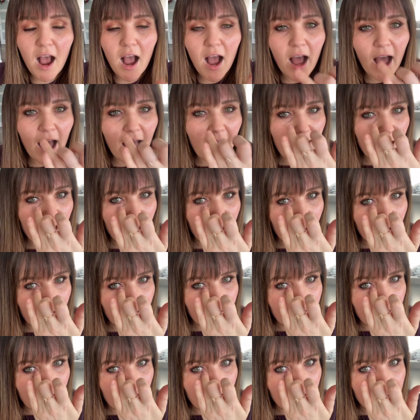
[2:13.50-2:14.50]
I have
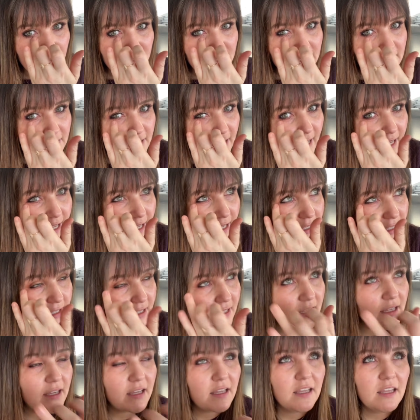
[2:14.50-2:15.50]
felt like
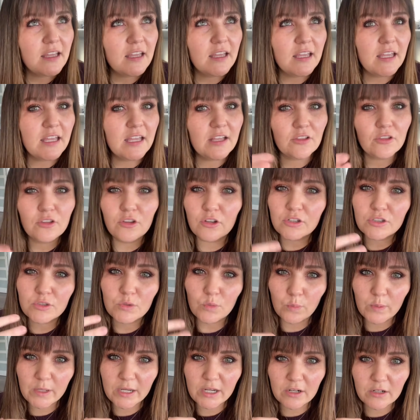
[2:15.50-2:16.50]
it looks
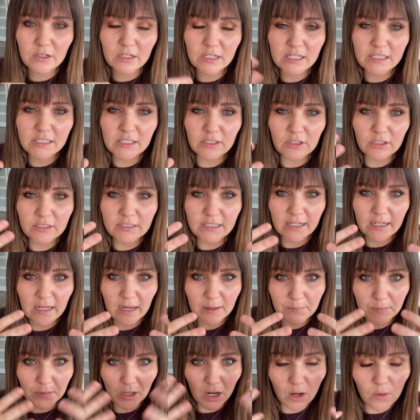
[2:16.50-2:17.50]
weird because it looks like
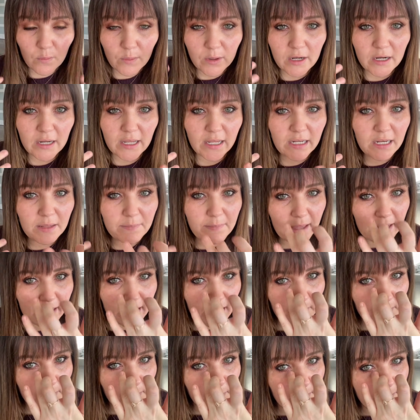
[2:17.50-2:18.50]
I'm not wearing any
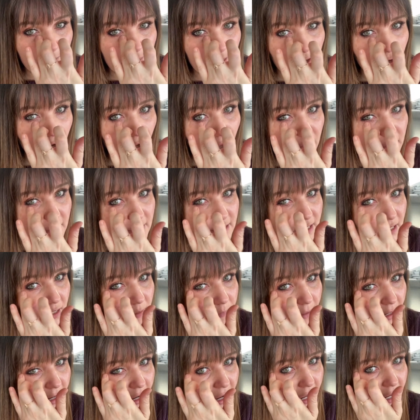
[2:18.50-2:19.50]
makeup, but then all of a sudden
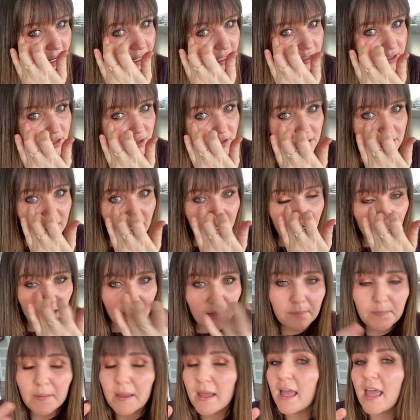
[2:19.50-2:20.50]
my eyes are done
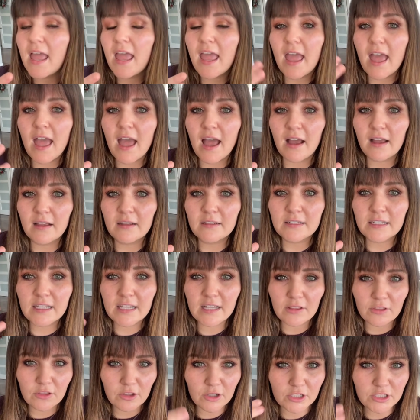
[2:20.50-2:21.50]
up and it
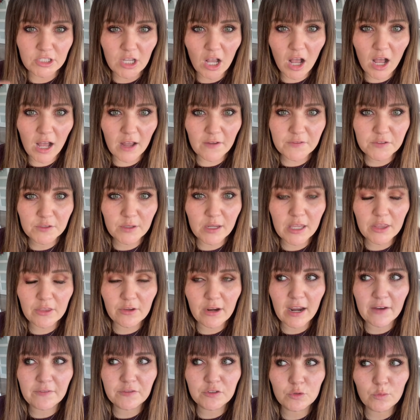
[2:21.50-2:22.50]
looks off. So I either
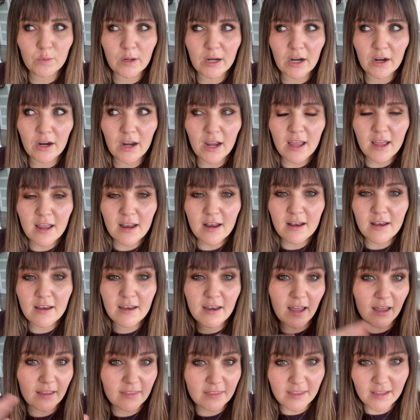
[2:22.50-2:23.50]
have to wear
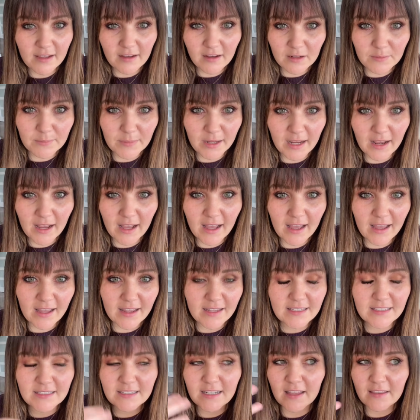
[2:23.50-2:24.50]
nothing on my
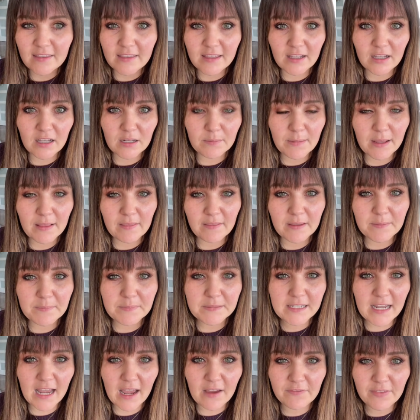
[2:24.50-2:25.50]
eyes, nothing on my lips
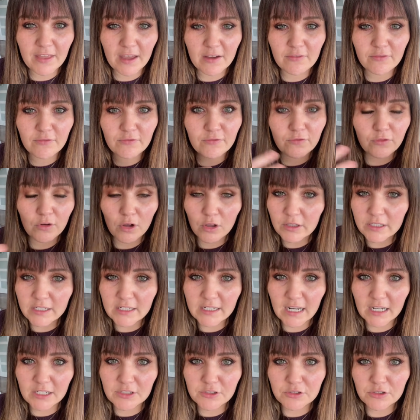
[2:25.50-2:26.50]
to have that fully
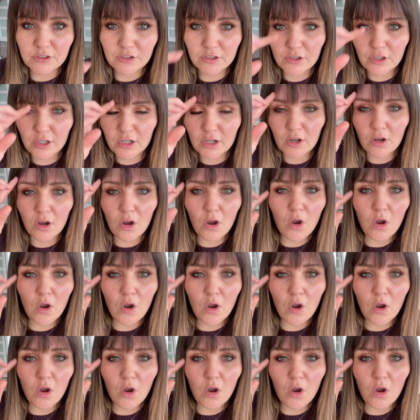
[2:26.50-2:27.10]
natural look,